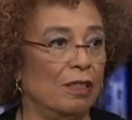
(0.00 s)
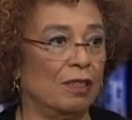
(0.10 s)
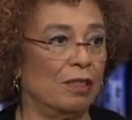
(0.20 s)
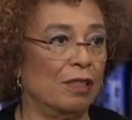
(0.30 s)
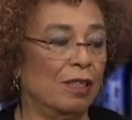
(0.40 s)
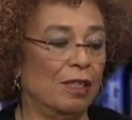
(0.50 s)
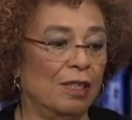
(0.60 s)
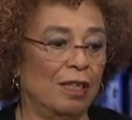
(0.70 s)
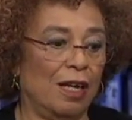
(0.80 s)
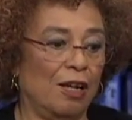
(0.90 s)
The,
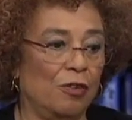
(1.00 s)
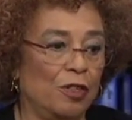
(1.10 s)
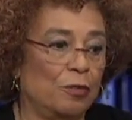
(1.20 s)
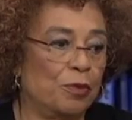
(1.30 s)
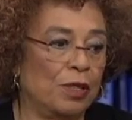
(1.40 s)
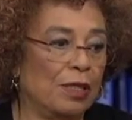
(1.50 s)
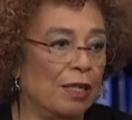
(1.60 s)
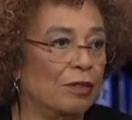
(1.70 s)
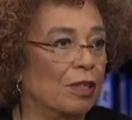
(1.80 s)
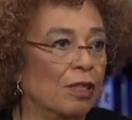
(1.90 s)
I always point
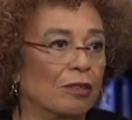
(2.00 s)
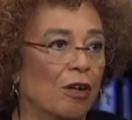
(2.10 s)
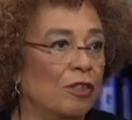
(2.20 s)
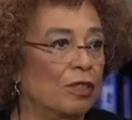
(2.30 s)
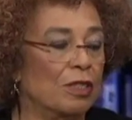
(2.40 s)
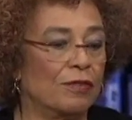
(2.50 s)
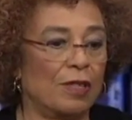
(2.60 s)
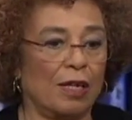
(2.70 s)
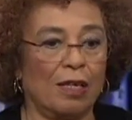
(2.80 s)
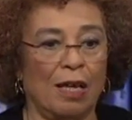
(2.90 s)
out that the largest
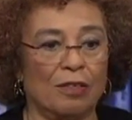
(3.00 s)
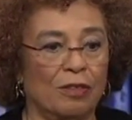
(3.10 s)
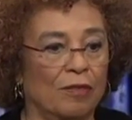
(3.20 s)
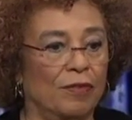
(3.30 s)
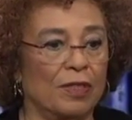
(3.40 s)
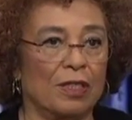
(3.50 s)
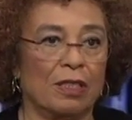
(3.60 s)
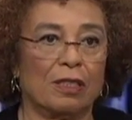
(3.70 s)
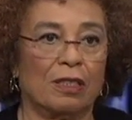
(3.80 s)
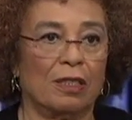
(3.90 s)
psychiatric
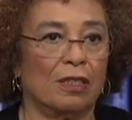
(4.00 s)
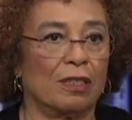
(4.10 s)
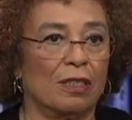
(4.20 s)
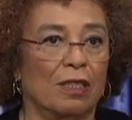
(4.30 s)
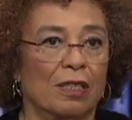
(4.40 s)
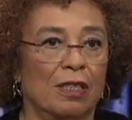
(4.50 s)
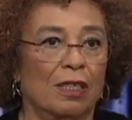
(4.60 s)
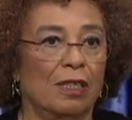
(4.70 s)
facilities uh,